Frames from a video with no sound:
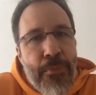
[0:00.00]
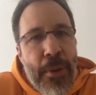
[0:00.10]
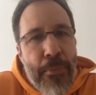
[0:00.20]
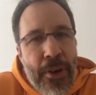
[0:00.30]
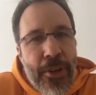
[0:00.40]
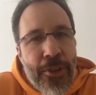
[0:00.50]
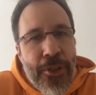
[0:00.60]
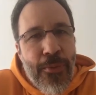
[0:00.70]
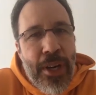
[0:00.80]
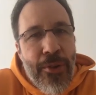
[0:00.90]

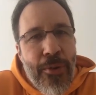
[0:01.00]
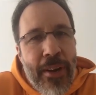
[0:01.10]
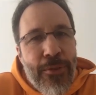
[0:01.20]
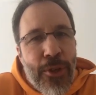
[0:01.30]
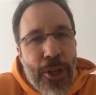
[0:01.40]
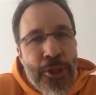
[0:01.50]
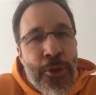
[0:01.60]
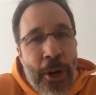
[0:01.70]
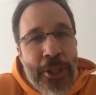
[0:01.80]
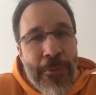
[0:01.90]
pre-production, where you have to
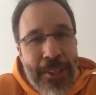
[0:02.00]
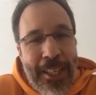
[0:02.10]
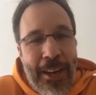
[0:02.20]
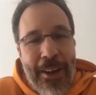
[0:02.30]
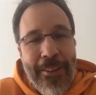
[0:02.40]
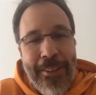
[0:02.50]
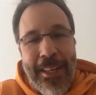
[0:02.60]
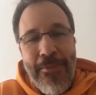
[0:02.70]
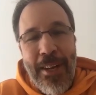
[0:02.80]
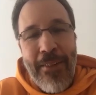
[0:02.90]
construct something around
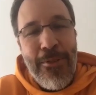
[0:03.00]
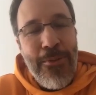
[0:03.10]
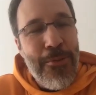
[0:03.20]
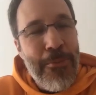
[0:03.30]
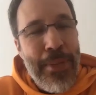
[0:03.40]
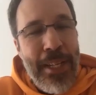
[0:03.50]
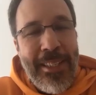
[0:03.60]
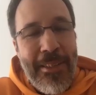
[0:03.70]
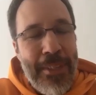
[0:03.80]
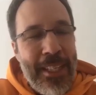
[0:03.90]
them, you have to build
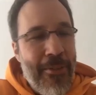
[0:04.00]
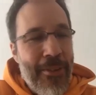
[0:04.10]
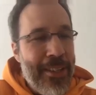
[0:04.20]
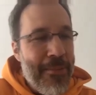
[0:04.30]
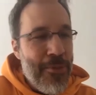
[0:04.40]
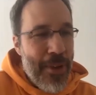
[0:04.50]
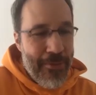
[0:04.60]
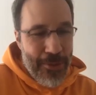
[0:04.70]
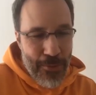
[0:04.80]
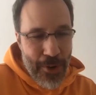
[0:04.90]
something around them, you
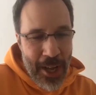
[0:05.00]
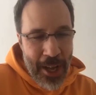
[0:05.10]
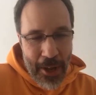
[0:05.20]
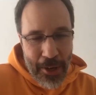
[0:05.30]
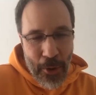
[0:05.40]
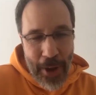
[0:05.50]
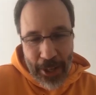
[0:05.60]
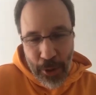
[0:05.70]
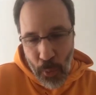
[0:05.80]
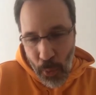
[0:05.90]
have to
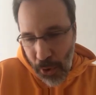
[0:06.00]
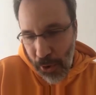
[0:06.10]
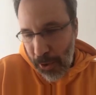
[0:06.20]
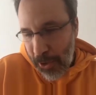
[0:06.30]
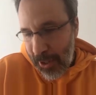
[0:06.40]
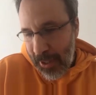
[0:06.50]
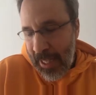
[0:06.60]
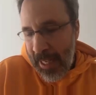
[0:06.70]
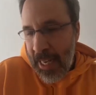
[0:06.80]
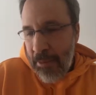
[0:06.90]
create a world.
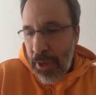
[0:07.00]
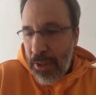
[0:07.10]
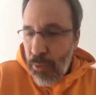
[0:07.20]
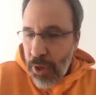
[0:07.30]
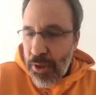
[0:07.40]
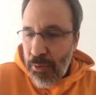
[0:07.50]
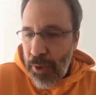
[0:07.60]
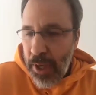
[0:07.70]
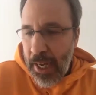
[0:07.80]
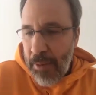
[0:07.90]
But once
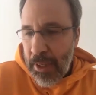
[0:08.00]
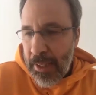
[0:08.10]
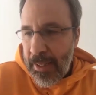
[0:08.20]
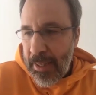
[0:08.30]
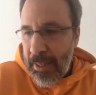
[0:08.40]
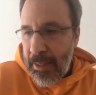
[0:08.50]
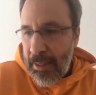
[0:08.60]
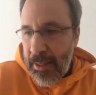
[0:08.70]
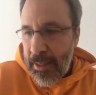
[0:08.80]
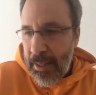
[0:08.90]
I'm on set,
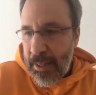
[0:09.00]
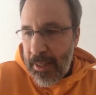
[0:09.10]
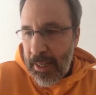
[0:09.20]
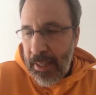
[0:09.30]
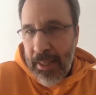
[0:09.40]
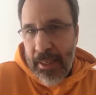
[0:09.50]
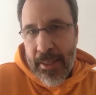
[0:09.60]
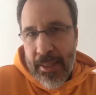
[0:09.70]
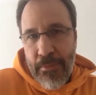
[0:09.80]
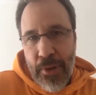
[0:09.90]
it's technically the
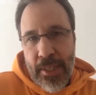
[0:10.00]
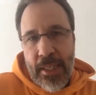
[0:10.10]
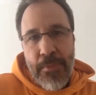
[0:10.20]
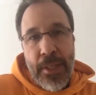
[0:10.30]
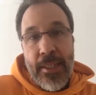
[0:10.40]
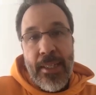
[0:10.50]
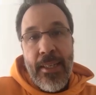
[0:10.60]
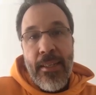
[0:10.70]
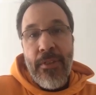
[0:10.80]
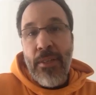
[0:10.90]
same process, because at the
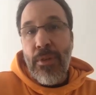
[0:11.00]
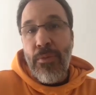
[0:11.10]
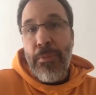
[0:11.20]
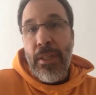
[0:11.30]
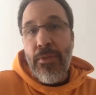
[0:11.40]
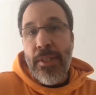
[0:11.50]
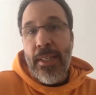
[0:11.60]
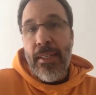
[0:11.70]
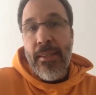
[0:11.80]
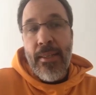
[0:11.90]
end of the day, what will be
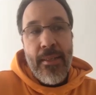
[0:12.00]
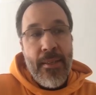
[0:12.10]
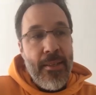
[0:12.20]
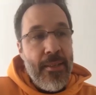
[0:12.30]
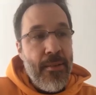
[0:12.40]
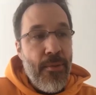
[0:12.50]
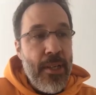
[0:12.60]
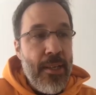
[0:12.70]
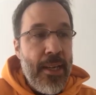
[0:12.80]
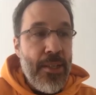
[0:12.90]
interesting is the
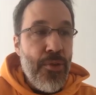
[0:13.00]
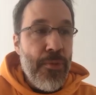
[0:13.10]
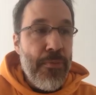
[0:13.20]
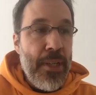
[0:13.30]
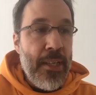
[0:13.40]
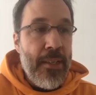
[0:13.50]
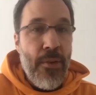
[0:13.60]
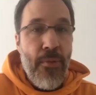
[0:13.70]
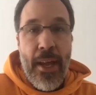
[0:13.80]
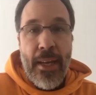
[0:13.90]
way as human being they
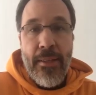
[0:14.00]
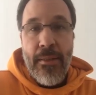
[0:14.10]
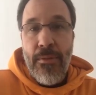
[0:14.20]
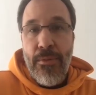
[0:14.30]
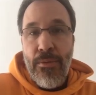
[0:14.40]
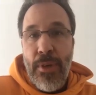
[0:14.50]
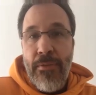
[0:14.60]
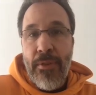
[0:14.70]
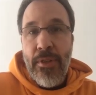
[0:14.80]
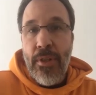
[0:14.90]
react to
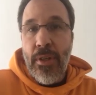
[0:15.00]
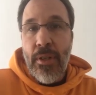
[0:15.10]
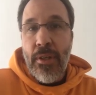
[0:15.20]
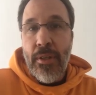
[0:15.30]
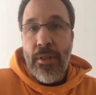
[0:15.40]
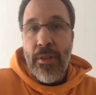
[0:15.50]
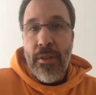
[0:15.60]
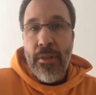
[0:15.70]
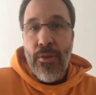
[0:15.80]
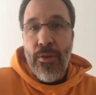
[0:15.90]
events
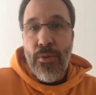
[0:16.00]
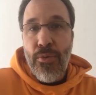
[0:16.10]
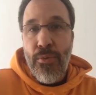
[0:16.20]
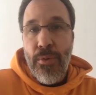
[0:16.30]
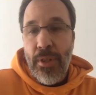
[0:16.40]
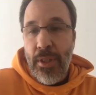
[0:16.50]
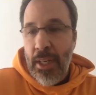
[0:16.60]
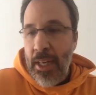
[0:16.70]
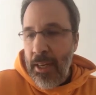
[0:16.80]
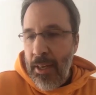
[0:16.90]
or go through
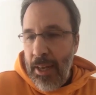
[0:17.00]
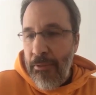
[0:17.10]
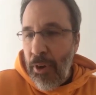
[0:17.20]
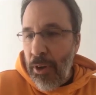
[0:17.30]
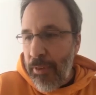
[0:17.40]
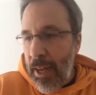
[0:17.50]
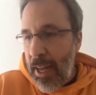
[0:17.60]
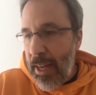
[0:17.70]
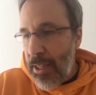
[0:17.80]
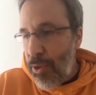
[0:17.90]
evolve
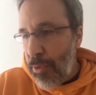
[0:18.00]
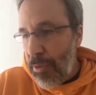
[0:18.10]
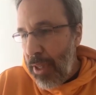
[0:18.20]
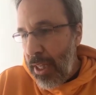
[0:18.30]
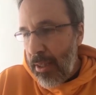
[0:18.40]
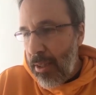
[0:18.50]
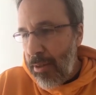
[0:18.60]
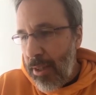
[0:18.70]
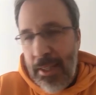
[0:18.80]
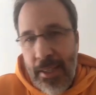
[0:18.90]
as human beings. So
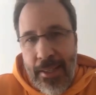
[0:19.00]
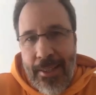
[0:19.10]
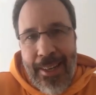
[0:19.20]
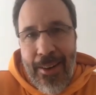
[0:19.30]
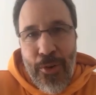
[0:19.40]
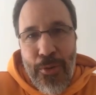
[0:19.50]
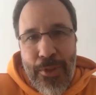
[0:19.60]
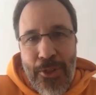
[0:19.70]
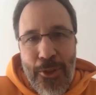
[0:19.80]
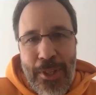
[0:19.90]
it's they are
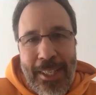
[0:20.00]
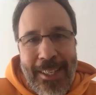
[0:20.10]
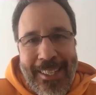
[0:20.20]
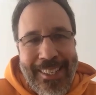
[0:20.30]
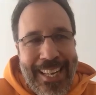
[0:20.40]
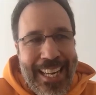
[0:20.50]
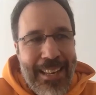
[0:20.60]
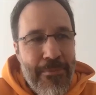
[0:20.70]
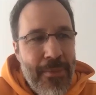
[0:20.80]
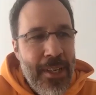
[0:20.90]
human, so it's the
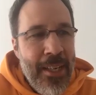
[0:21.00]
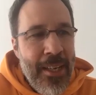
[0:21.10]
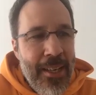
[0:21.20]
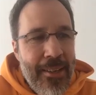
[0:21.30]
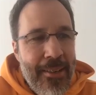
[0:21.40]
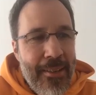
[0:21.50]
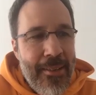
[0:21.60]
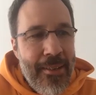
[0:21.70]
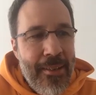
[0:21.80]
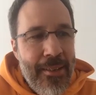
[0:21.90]
same.
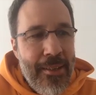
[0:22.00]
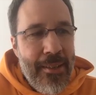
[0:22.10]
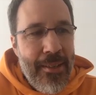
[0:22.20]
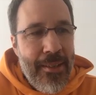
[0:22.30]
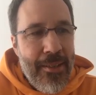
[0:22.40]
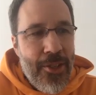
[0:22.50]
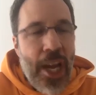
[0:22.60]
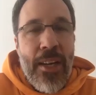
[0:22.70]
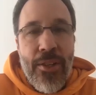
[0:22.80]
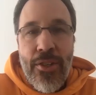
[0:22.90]
The
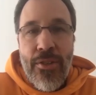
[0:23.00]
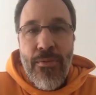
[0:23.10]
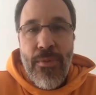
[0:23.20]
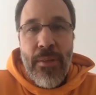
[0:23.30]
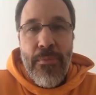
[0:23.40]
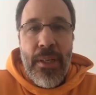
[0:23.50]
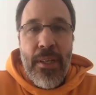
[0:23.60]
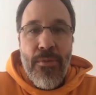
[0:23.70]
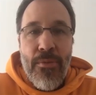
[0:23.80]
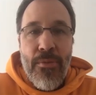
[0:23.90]
challenge will be
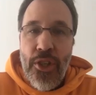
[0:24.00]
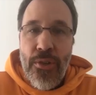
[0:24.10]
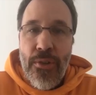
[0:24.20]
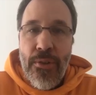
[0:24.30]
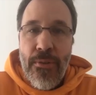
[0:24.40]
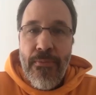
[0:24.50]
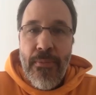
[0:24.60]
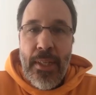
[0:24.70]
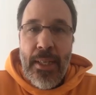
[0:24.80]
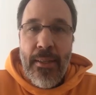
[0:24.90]
to make sure
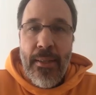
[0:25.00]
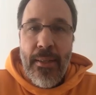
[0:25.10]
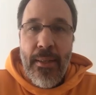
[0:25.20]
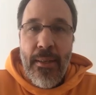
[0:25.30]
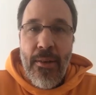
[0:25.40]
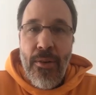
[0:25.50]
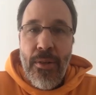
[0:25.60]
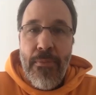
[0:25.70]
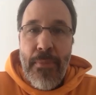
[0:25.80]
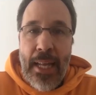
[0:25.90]
that in all
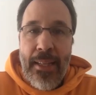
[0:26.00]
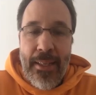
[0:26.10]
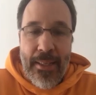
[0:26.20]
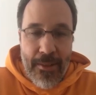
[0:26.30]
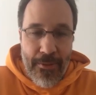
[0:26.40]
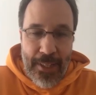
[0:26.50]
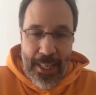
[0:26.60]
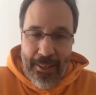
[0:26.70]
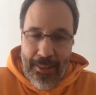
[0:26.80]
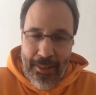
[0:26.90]
the madness of that